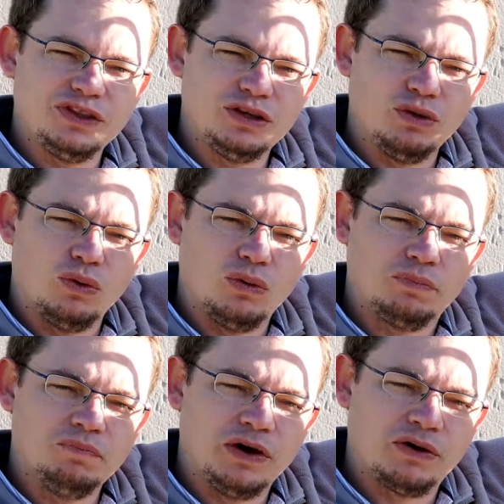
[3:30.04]
your
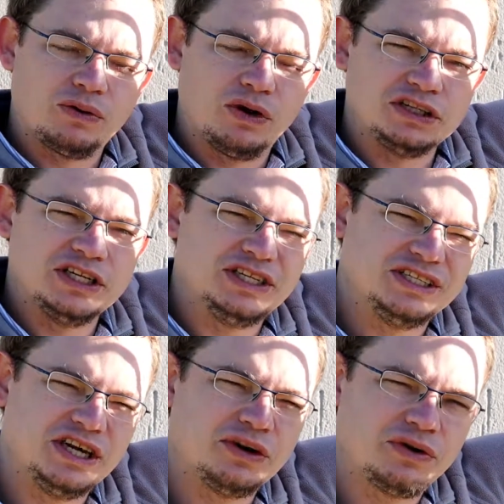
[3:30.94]
mineral content
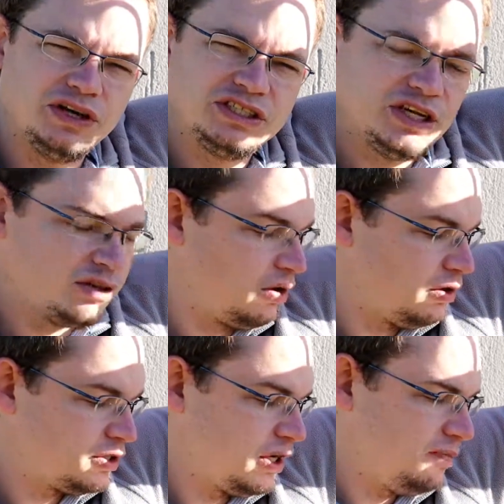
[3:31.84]
is increasing the whole
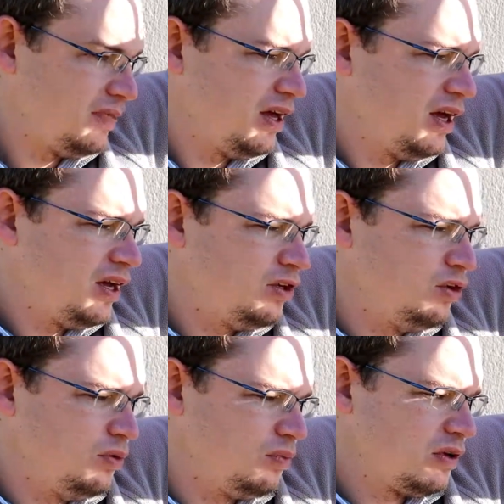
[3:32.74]
time,
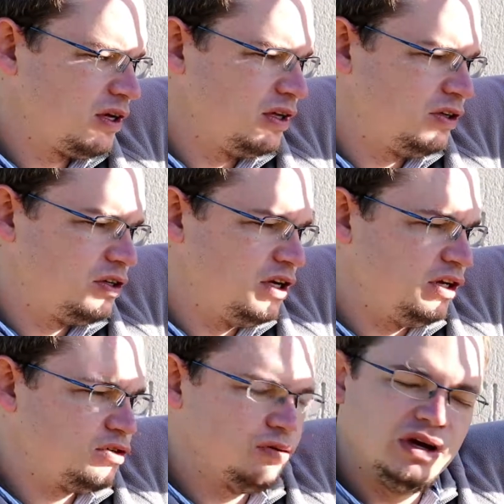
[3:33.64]
you need
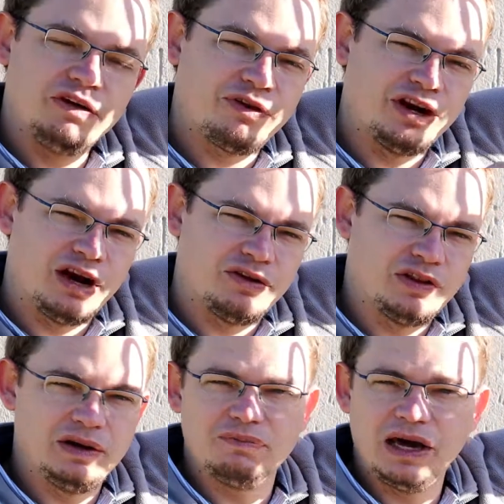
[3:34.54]
to every now and
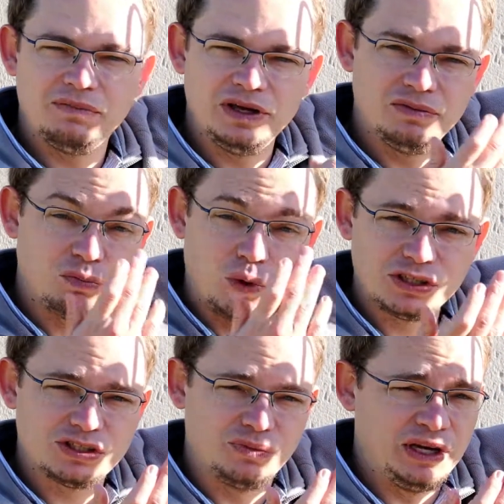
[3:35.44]
then, maybe
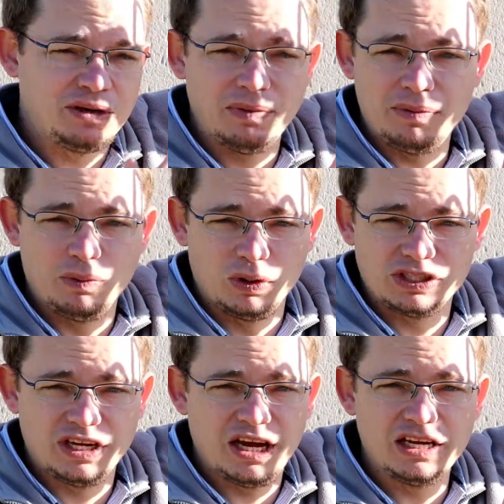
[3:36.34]
once a week, maybe
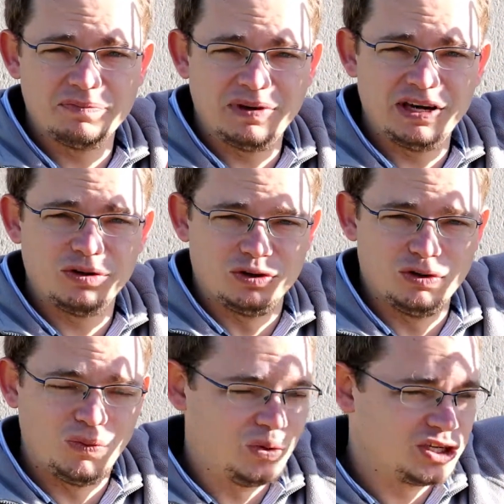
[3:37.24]
once a day, depending on your
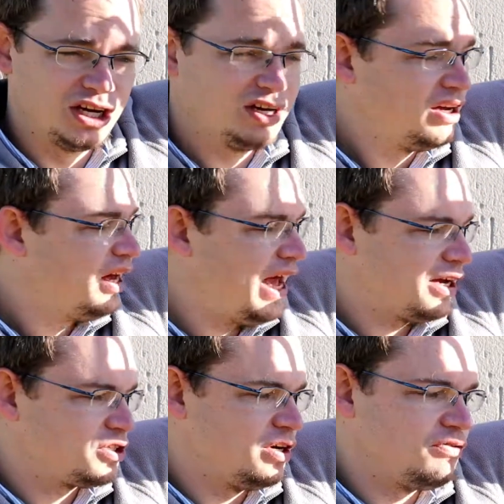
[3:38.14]
water,
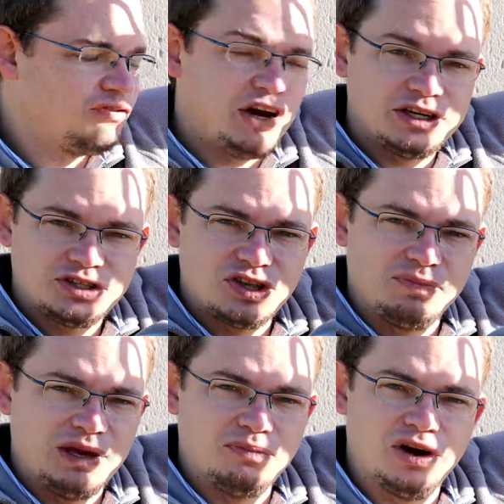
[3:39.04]
actually flush the
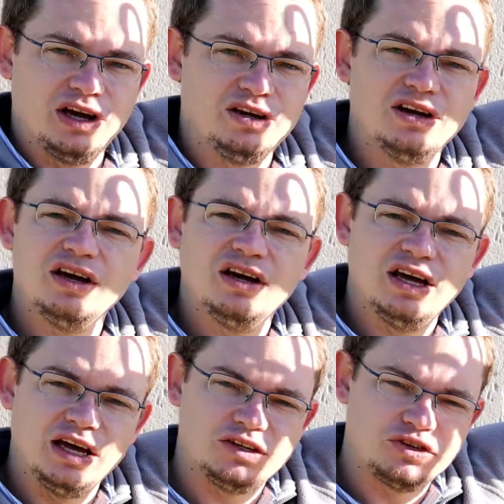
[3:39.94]
membrane
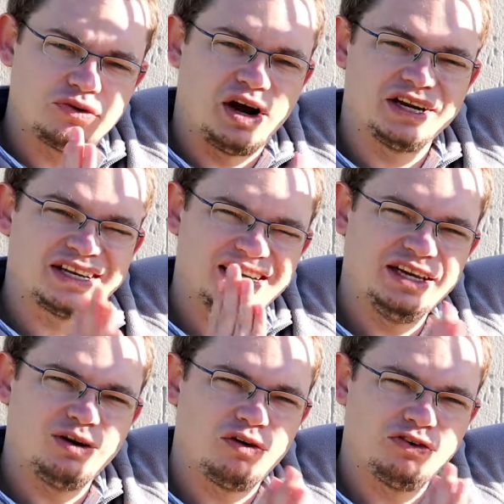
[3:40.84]
to try and
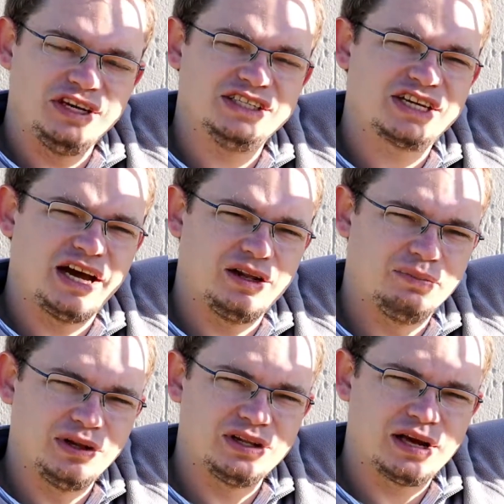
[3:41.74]
clean off any scale
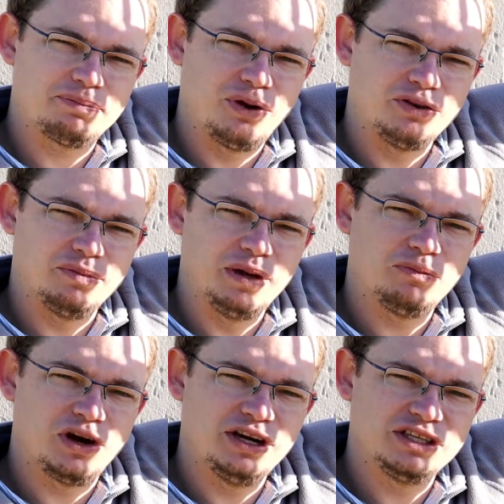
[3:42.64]
buildup on the
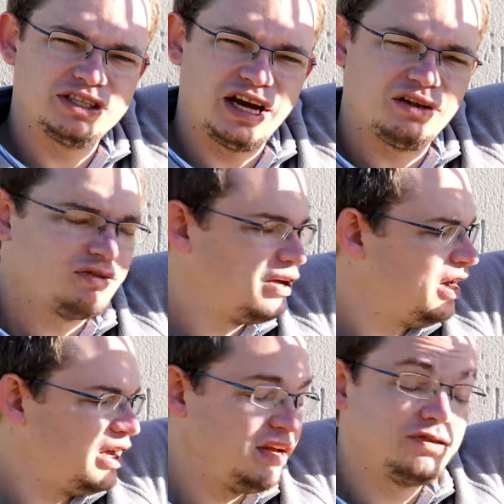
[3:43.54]
membrane itself.
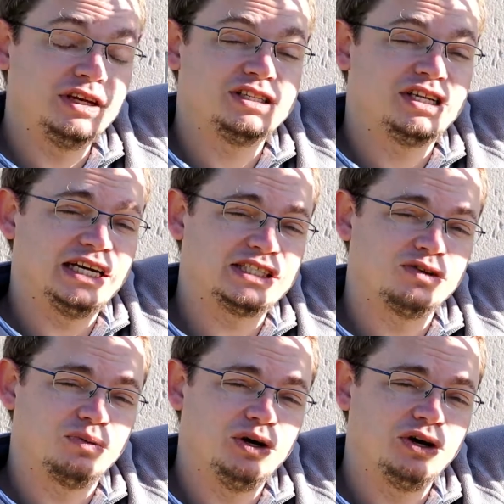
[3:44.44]
If this
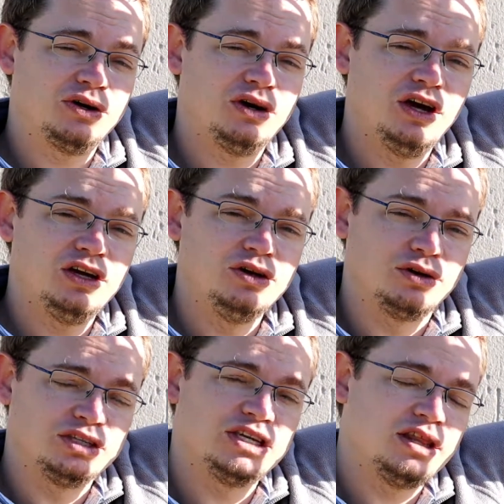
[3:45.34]
doesn't work, you
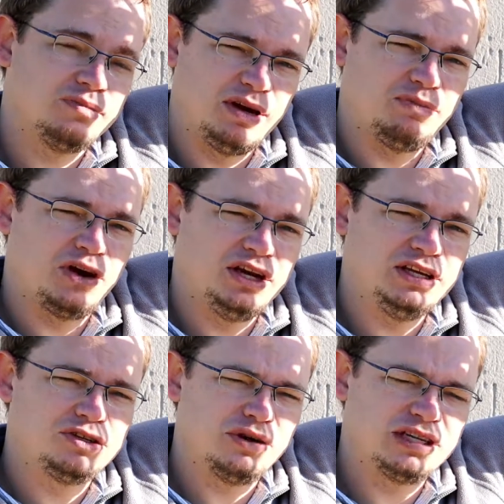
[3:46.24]
can send the membrane
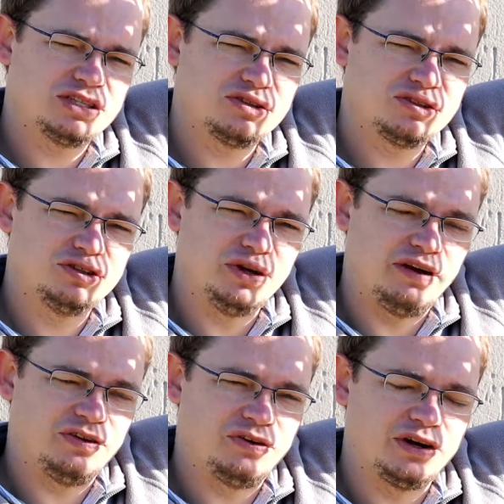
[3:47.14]
into us to
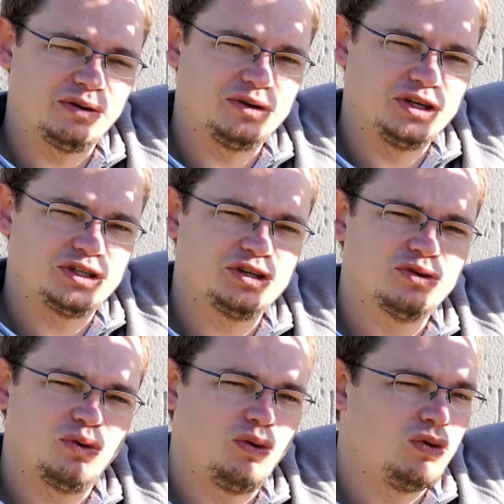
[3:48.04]
have it reconditioned,
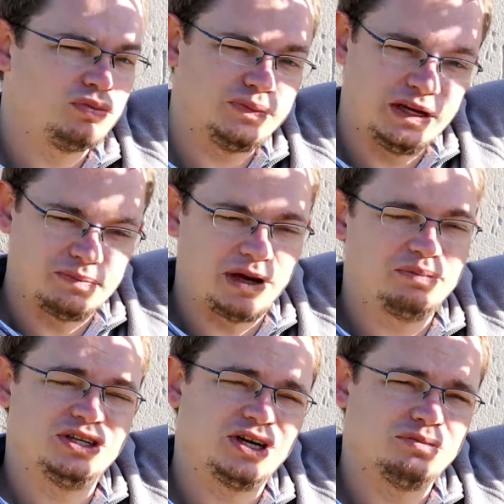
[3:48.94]
or it might
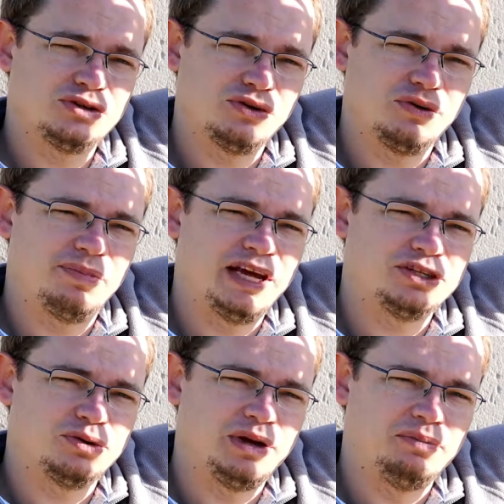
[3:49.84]
be time to replace
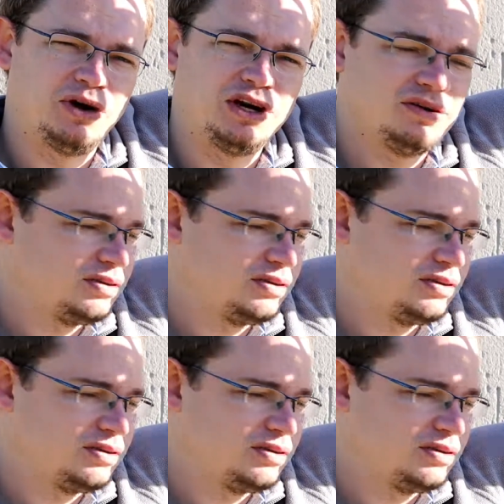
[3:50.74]
your membrane.